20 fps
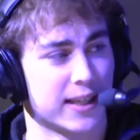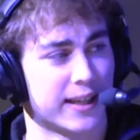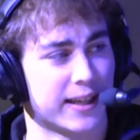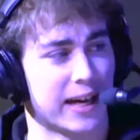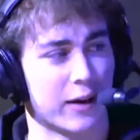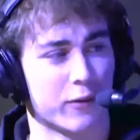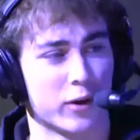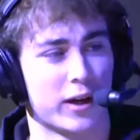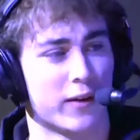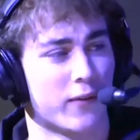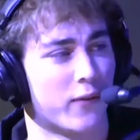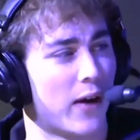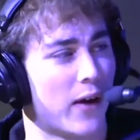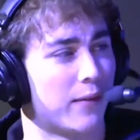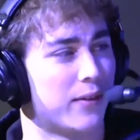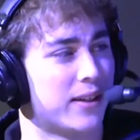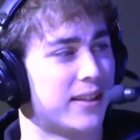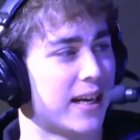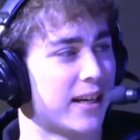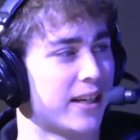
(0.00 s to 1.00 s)
I think every
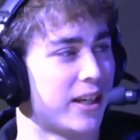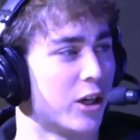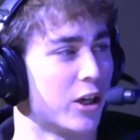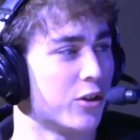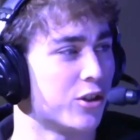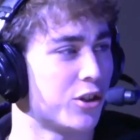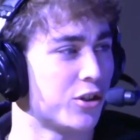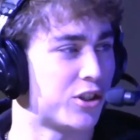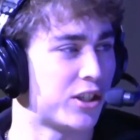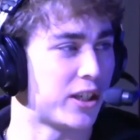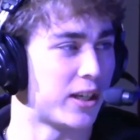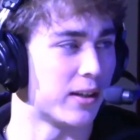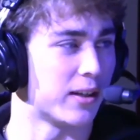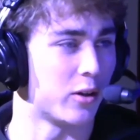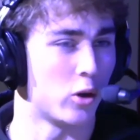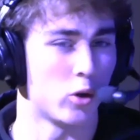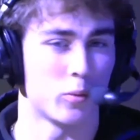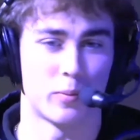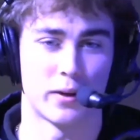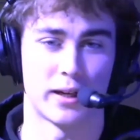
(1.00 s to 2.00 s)
5 to 10 years you see a
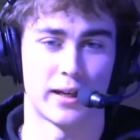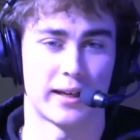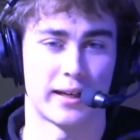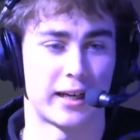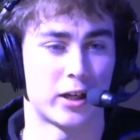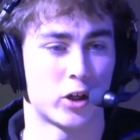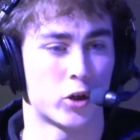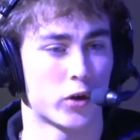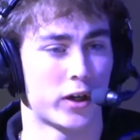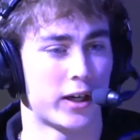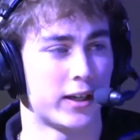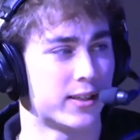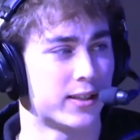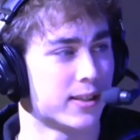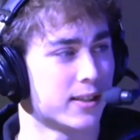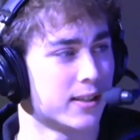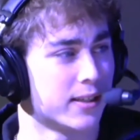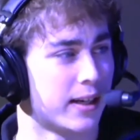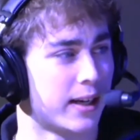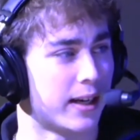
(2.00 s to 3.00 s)
little bit of
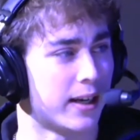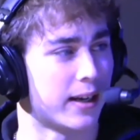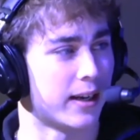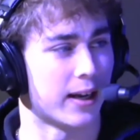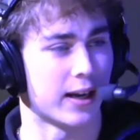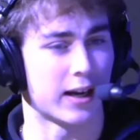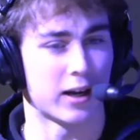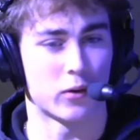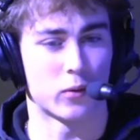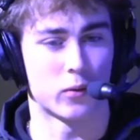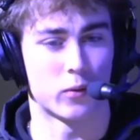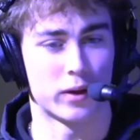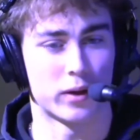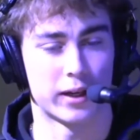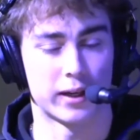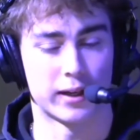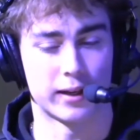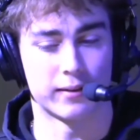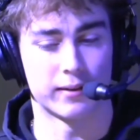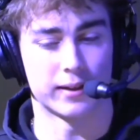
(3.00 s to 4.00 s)
increase in
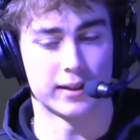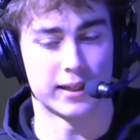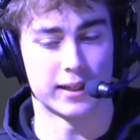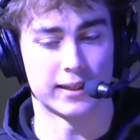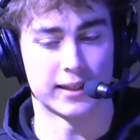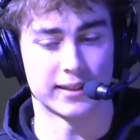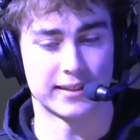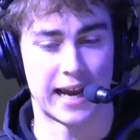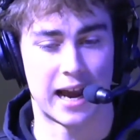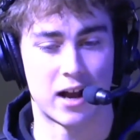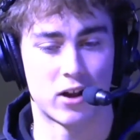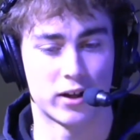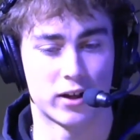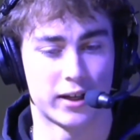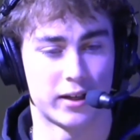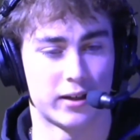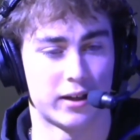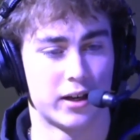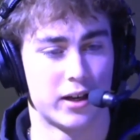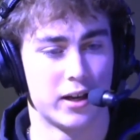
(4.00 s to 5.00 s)
the
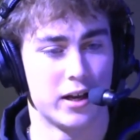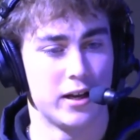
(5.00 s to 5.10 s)
talent and